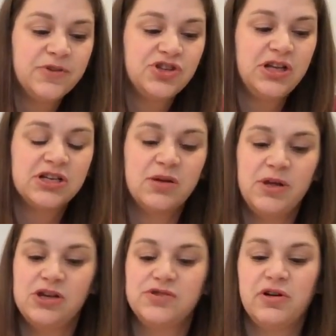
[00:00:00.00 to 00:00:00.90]
So these could
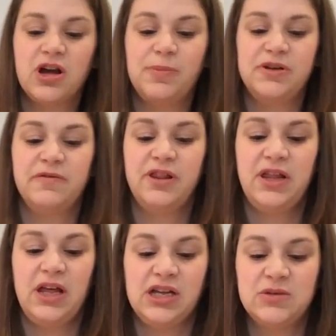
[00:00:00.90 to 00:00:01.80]
be used for a couple different
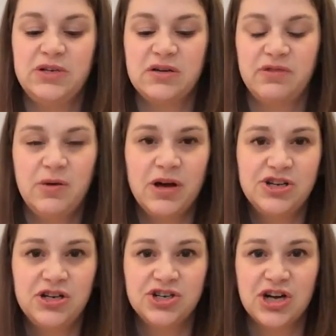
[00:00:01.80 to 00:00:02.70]
things. We definitely
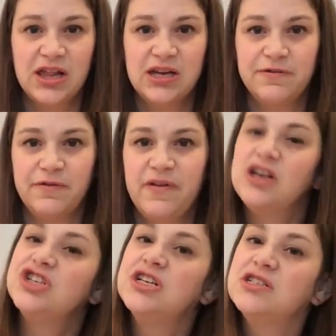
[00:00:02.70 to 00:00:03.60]
want you to try the different
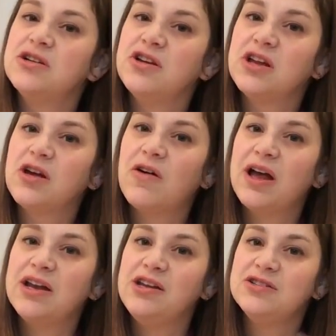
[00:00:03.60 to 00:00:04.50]
finishes, so you can go
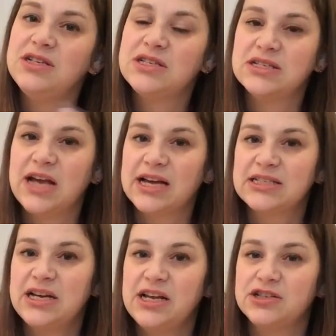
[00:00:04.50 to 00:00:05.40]
ahead and use these as
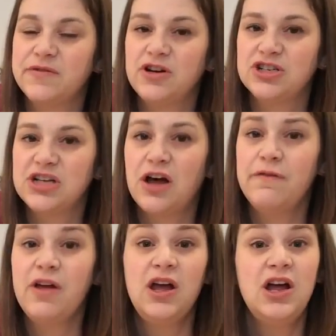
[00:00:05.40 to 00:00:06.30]
accent nails for
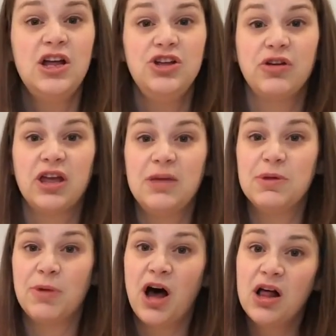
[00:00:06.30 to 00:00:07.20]
yourself. You can keep
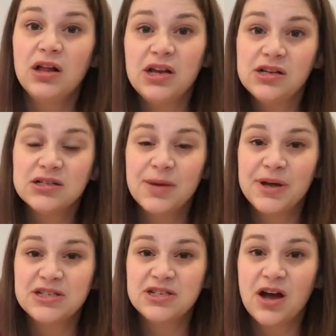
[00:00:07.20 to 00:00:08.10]
them all and use them
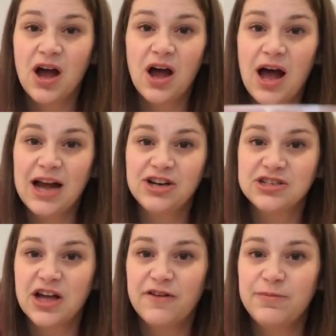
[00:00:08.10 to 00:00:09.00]
as on
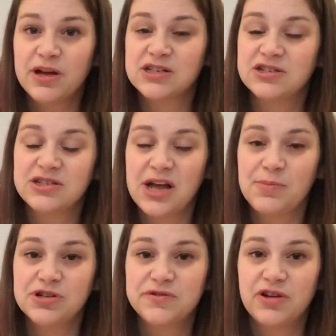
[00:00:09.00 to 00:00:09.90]
yourself because they're
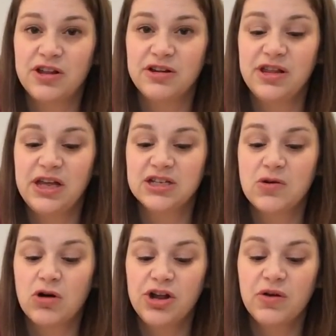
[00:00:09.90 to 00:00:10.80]
samples for other things,
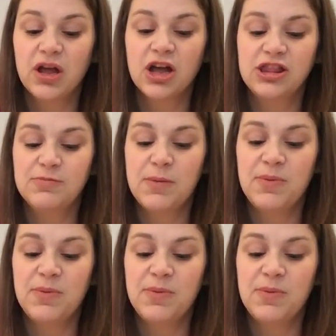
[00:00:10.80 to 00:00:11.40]
or you can cut them